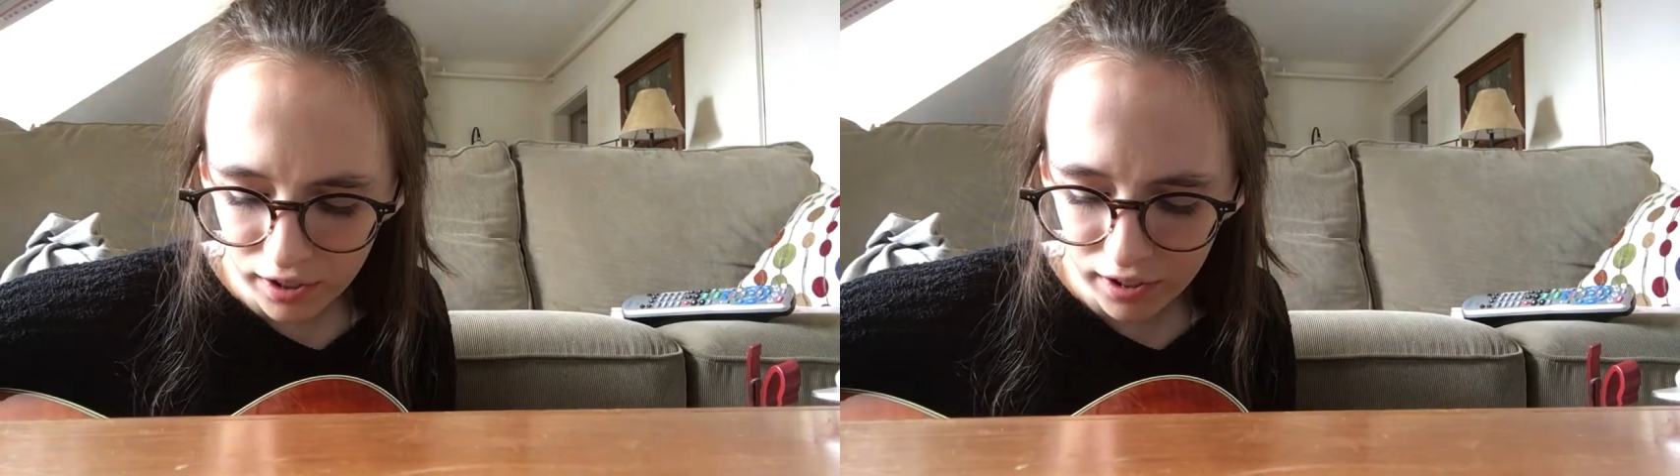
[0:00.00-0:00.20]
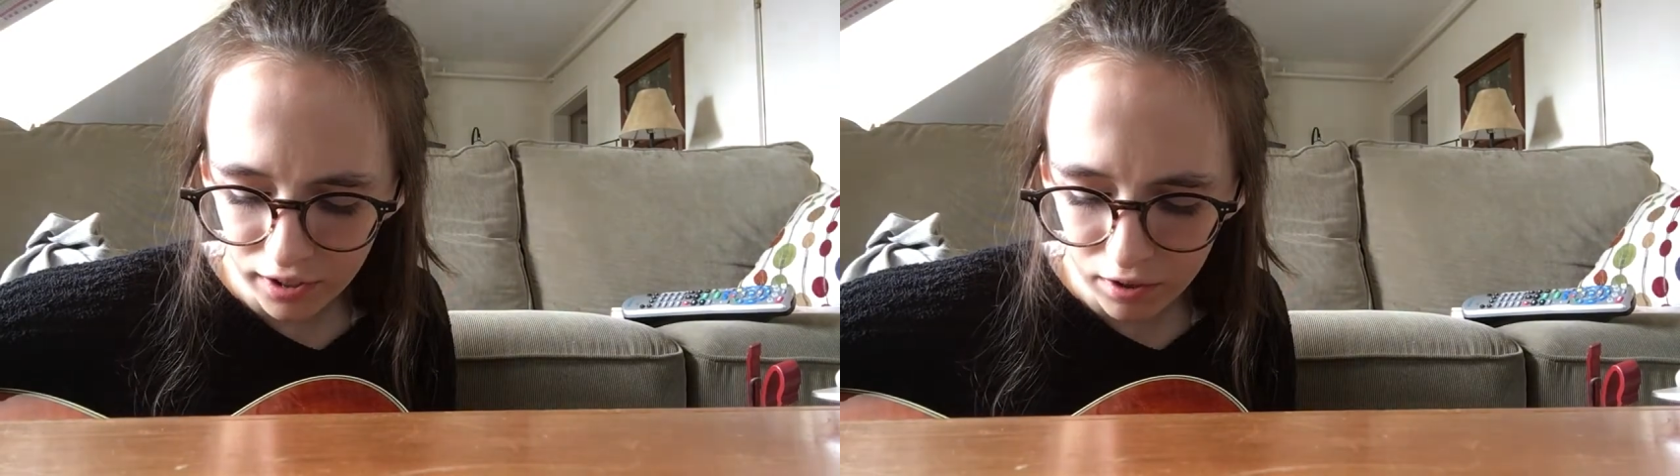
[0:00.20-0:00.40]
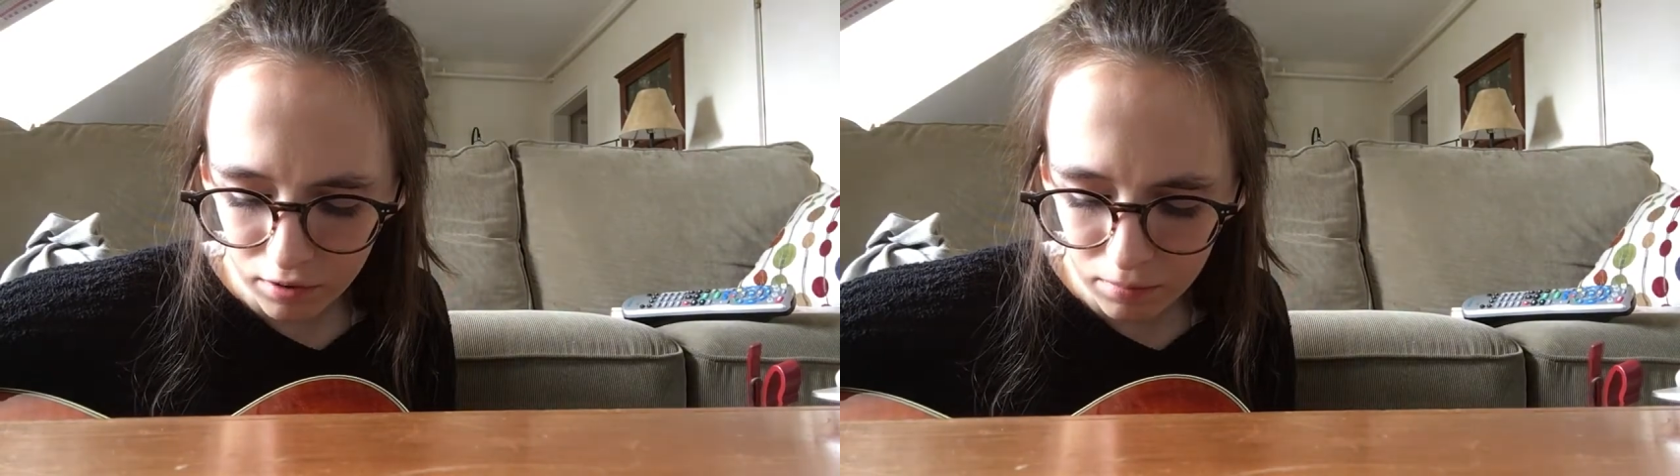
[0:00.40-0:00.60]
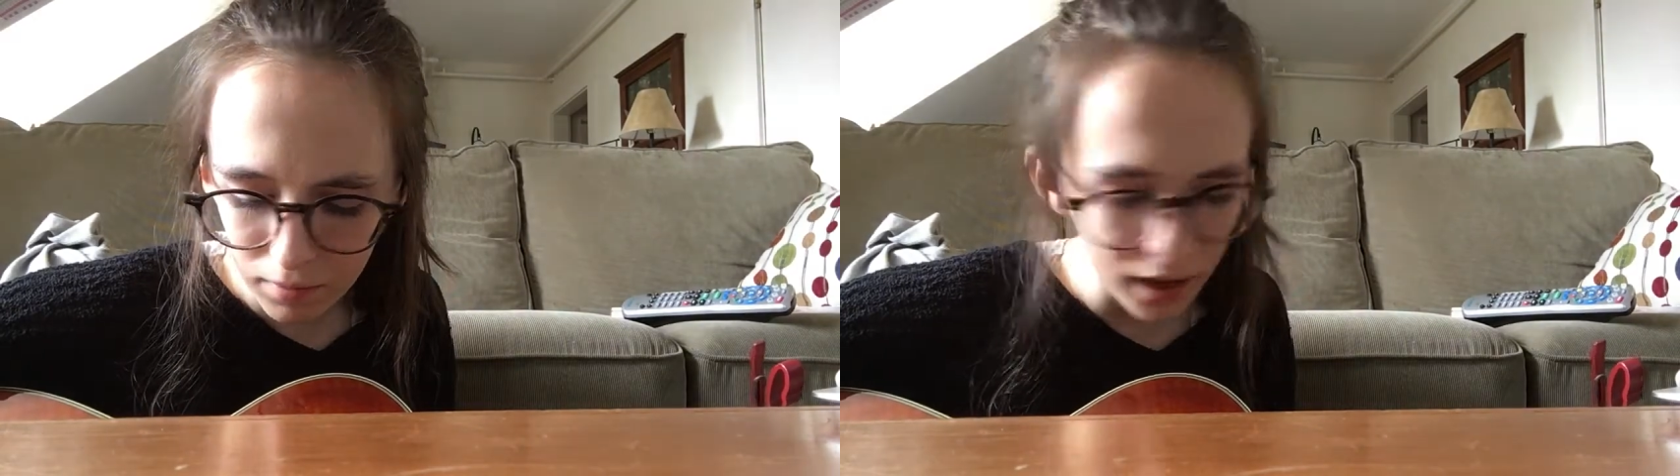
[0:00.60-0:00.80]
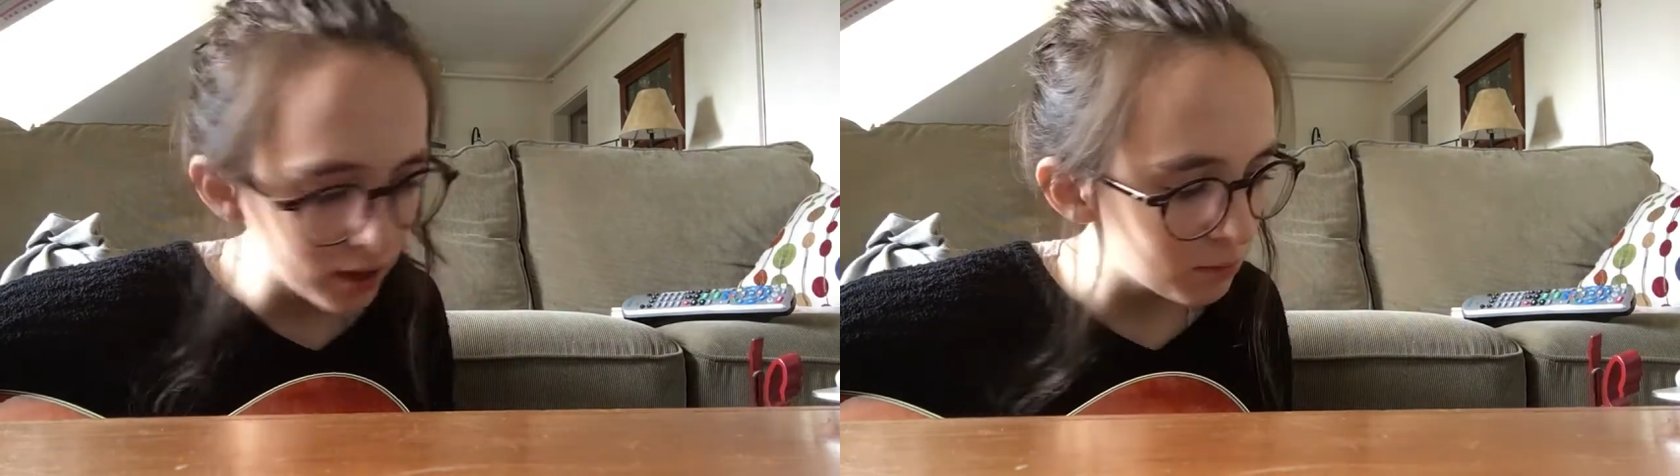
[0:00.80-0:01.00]
kill
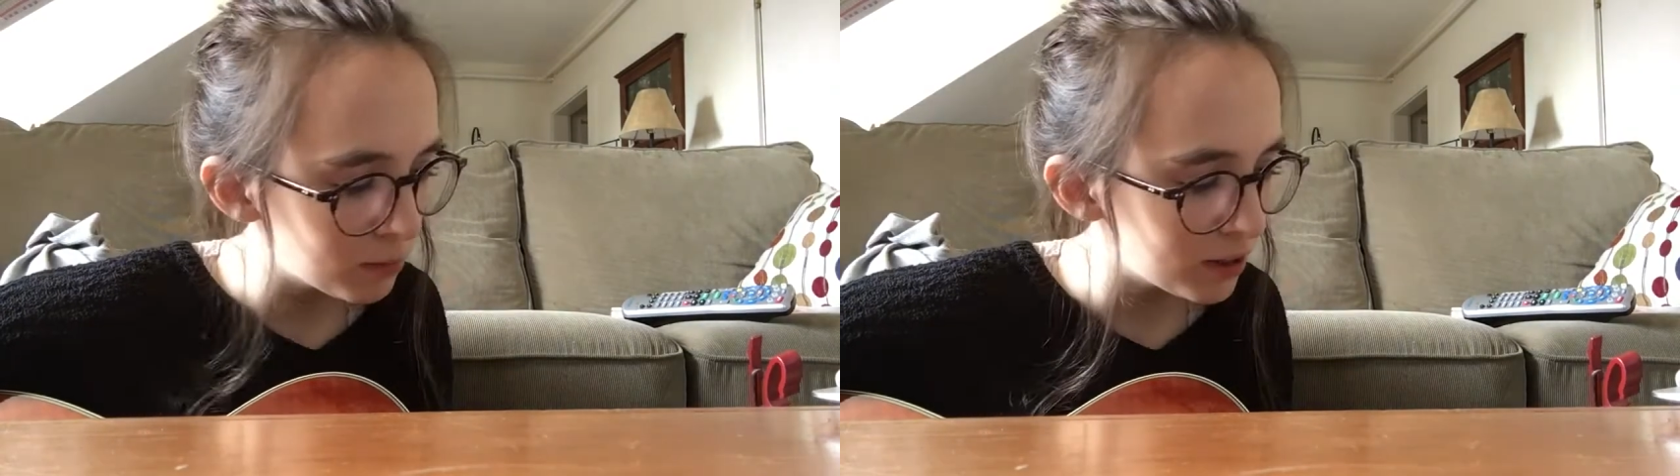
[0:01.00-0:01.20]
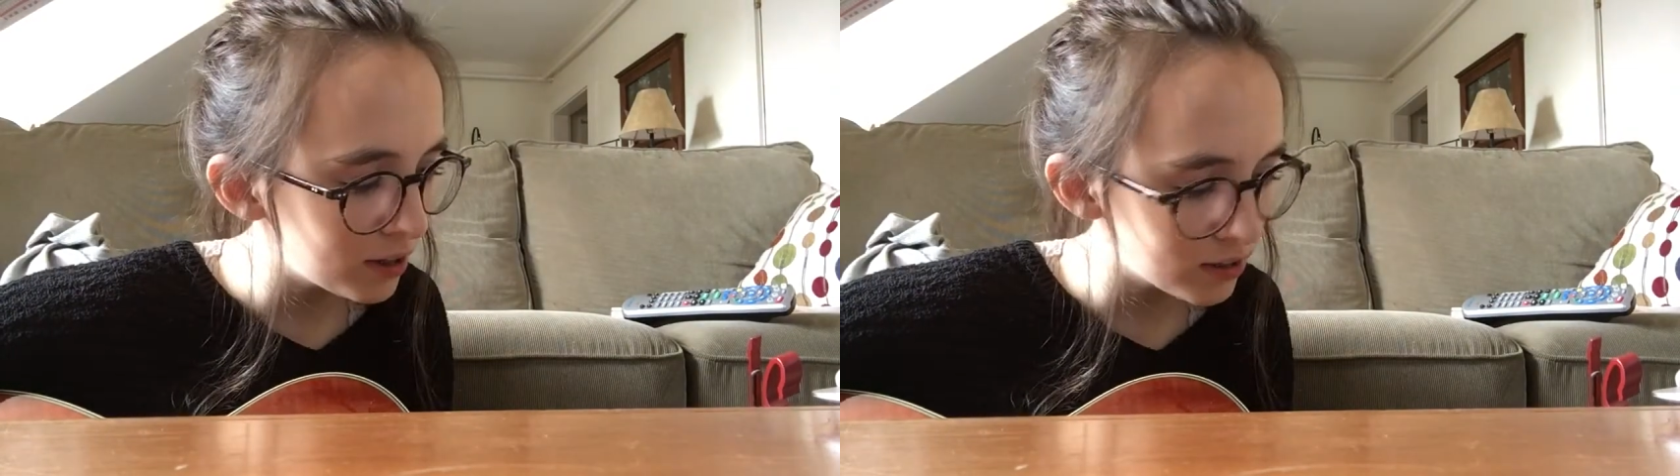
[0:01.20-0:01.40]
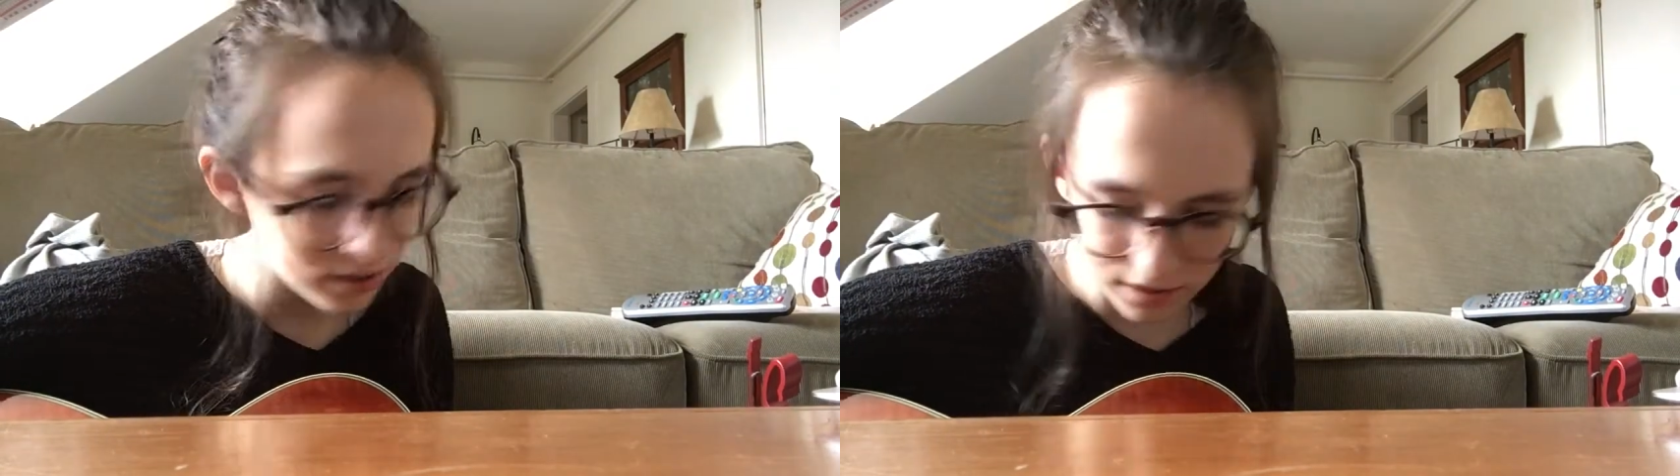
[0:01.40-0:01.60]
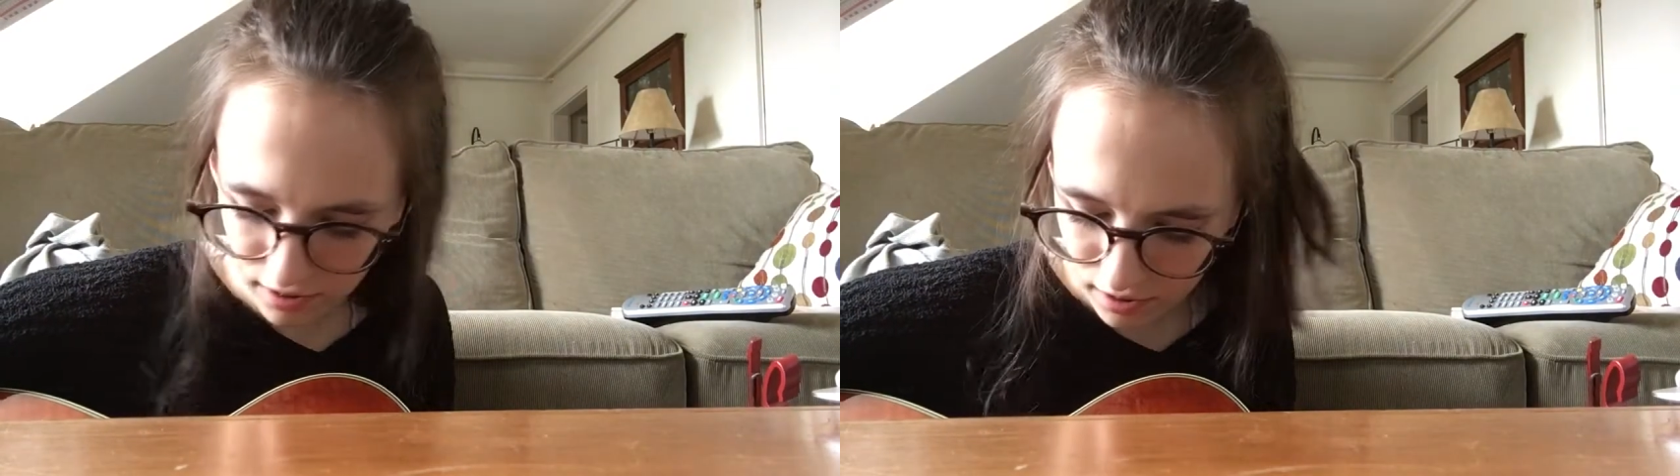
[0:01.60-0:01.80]
my enemies